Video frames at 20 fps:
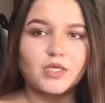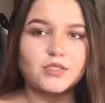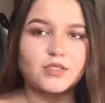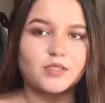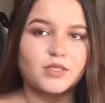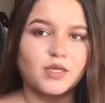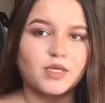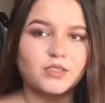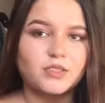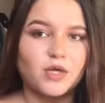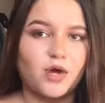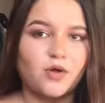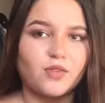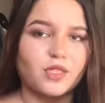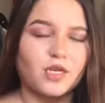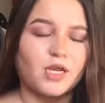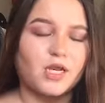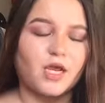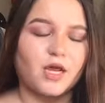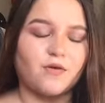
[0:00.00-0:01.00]
So that is all that
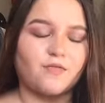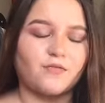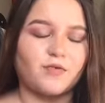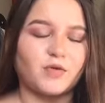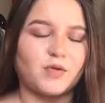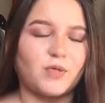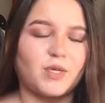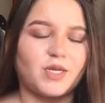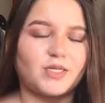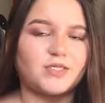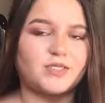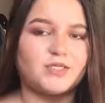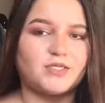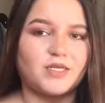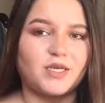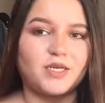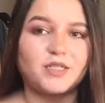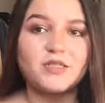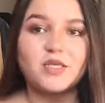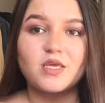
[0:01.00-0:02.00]
I have for you guys
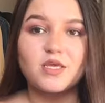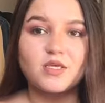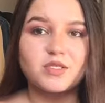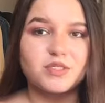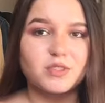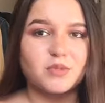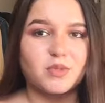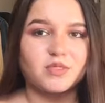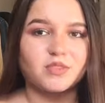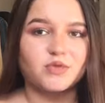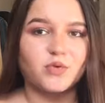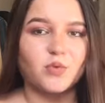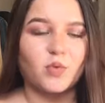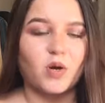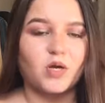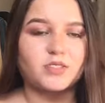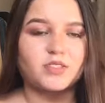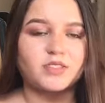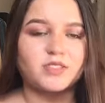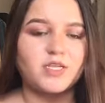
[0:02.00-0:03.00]
today. Thank you so much for
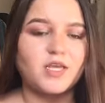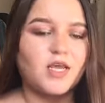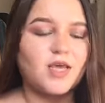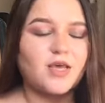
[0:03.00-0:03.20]
watching.